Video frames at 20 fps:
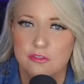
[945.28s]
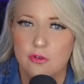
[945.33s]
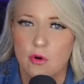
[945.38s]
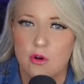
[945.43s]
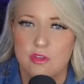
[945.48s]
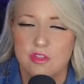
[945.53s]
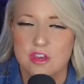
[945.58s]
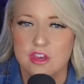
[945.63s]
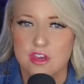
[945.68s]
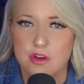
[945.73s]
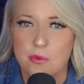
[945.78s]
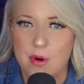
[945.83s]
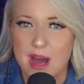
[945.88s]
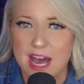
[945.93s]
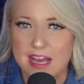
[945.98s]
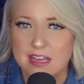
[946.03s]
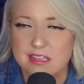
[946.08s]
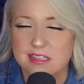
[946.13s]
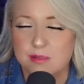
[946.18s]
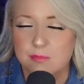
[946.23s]
for the
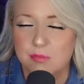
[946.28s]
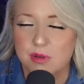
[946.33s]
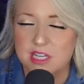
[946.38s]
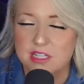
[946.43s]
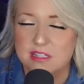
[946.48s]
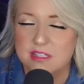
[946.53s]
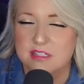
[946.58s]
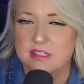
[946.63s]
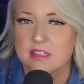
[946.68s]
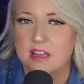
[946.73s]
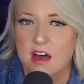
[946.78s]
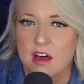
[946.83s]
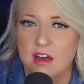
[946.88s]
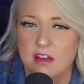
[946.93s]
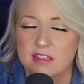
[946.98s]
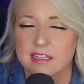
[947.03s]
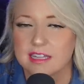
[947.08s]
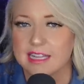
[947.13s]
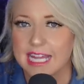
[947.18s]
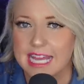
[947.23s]
US, but it's
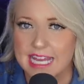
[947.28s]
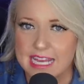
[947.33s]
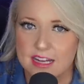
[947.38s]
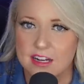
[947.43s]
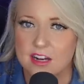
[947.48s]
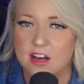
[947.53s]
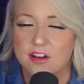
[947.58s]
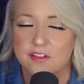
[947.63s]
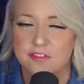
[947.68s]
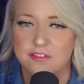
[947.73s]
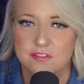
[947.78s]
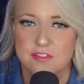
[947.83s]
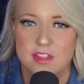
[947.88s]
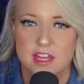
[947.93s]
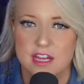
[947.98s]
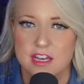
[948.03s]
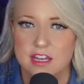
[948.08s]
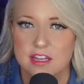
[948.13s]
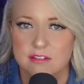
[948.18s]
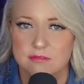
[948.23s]
not late enough
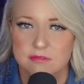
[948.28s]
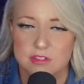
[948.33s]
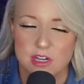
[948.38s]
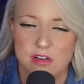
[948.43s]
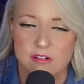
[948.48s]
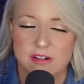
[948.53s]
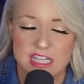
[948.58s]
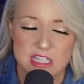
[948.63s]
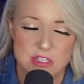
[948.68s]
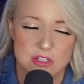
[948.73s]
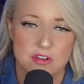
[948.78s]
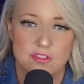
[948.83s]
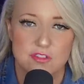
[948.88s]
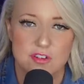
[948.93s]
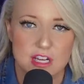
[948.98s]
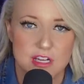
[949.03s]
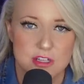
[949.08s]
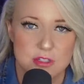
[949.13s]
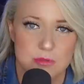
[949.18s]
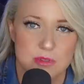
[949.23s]
that it, you know,
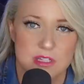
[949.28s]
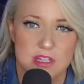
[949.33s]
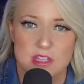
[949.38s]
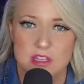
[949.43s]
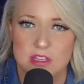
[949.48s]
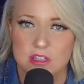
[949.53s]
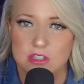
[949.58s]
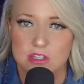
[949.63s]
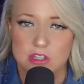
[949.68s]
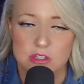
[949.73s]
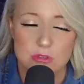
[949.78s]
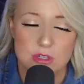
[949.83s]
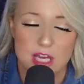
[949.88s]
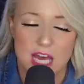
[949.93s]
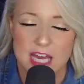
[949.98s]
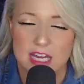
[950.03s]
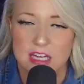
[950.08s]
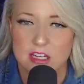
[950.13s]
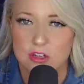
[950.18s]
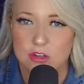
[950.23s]
interferes with the
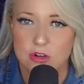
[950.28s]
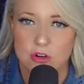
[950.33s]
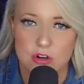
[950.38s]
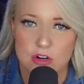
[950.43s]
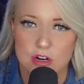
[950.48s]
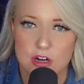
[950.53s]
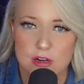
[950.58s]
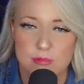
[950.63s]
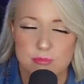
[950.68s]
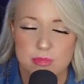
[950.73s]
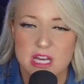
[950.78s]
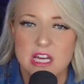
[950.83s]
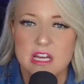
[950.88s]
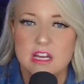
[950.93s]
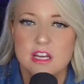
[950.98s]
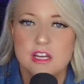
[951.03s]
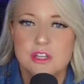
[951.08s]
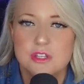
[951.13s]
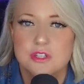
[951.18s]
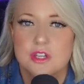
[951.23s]
UK and Europe.
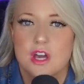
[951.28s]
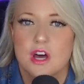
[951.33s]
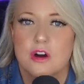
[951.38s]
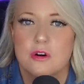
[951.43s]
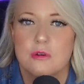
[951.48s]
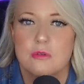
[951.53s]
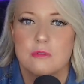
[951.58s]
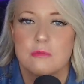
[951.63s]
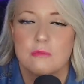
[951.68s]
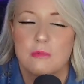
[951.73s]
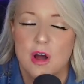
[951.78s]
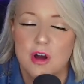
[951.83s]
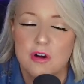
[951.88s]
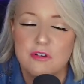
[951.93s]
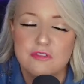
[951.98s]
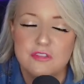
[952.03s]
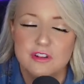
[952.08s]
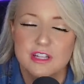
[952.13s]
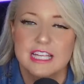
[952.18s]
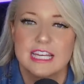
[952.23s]
So
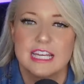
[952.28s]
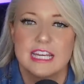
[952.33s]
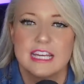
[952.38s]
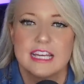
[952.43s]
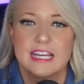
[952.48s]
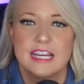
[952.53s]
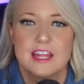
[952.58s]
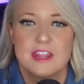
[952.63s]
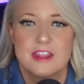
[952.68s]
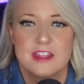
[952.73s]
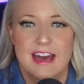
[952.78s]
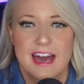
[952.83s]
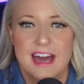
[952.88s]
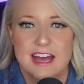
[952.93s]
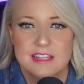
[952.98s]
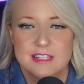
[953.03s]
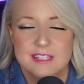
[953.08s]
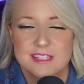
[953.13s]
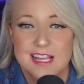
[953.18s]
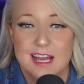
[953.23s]
hopefully
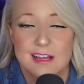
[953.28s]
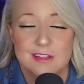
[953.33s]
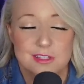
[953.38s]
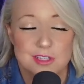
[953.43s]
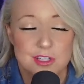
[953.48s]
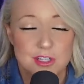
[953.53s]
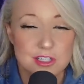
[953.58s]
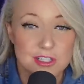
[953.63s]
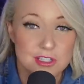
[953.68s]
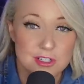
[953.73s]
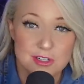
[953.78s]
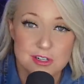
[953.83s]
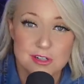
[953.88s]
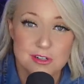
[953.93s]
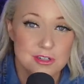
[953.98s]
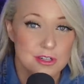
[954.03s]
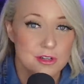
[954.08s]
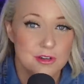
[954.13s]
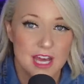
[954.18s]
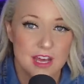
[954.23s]
that sounds good
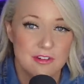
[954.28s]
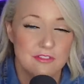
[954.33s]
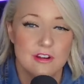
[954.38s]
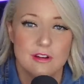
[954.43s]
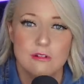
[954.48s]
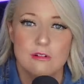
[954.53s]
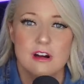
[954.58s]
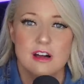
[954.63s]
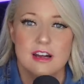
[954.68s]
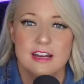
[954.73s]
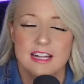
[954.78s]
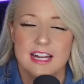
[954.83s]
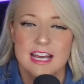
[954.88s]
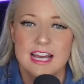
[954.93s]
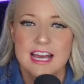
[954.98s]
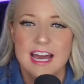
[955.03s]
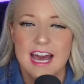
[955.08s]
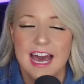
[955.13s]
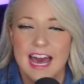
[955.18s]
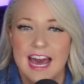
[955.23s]
to everyone.
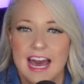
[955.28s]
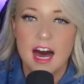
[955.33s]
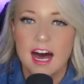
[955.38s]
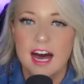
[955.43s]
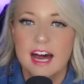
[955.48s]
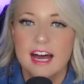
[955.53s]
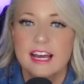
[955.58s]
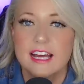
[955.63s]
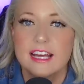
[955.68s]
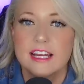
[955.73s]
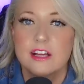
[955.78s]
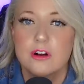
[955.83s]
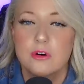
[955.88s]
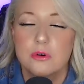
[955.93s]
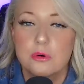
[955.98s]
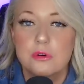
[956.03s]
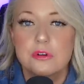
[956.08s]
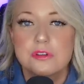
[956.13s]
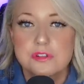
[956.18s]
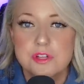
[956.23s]
I
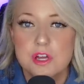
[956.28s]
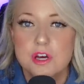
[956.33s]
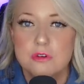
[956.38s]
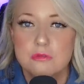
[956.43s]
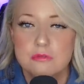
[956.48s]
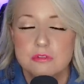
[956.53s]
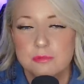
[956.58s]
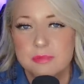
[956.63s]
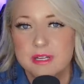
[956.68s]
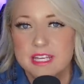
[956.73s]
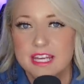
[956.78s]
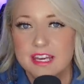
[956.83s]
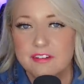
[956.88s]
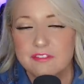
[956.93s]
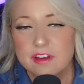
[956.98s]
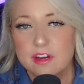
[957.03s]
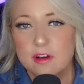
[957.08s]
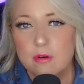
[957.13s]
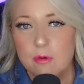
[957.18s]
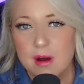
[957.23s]
also will be
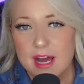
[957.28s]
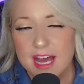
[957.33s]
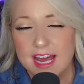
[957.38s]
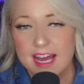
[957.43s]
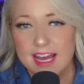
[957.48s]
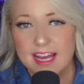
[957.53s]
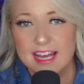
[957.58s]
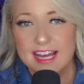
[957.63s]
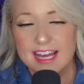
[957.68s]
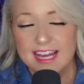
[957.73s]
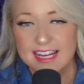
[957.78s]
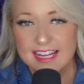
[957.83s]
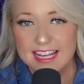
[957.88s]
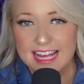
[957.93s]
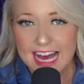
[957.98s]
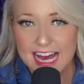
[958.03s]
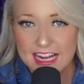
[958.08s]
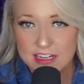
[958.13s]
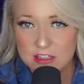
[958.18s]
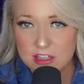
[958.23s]
giving away a
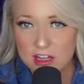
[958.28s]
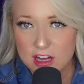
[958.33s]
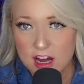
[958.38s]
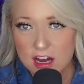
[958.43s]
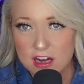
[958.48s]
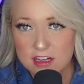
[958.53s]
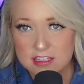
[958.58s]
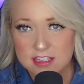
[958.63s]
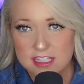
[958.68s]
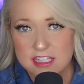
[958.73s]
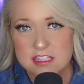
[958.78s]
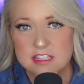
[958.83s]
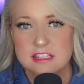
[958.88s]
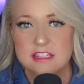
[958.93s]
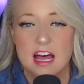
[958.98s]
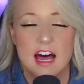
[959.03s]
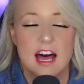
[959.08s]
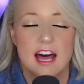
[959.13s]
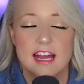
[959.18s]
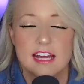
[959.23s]
catalog that's
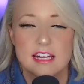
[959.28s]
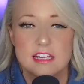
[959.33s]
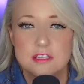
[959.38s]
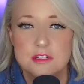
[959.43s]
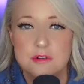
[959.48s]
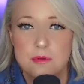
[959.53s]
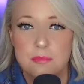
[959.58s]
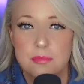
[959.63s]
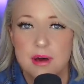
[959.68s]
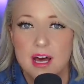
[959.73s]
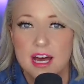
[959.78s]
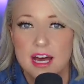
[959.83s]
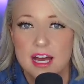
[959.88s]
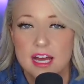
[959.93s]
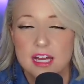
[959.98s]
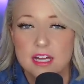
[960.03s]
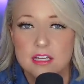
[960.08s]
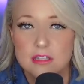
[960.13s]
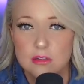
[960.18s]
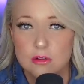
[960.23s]
signed
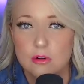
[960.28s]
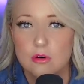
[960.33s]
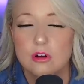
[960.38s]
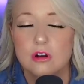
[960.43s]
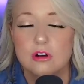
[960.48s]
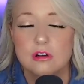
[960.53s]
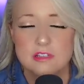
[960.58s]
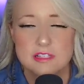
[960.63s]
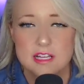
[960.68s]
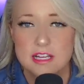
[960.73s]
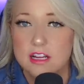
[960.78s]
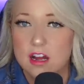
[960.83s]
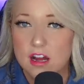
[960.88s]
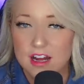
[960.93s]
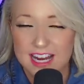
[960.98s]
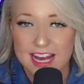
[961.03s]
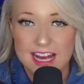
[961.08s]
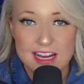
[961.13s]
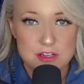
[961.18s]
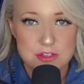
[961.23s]
by Laurel because I got an
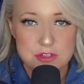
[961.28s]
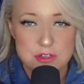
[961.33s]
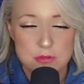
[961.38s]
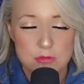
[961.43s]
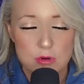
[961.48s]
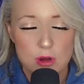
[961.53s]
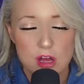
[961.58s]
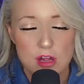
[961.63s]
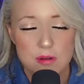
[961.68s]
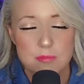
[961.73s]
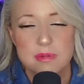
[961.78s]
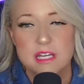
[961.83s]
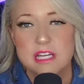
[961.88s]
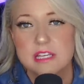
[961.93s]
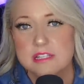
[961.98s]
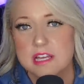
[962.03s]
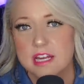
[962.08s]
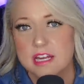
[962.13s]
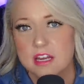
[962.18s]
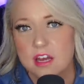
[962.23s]
extra one because
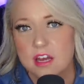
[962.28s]
I